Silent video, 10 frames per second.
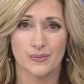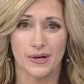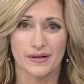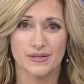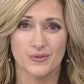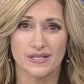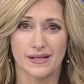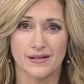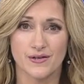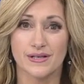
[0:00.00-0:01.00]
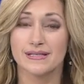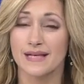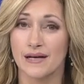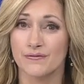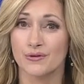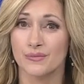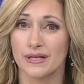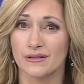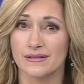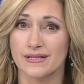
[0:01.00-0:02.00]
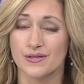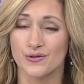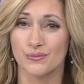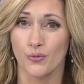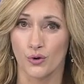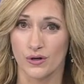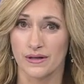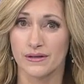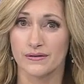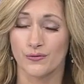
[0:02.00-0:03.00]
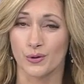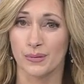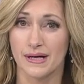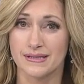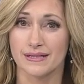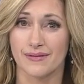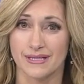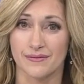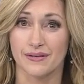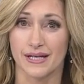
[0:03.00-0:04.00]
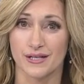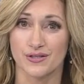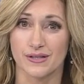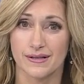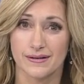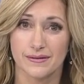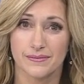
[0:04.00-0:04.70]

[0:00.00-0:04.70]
The bodies were taken to the Sanford Medical Center morgue for positive identification.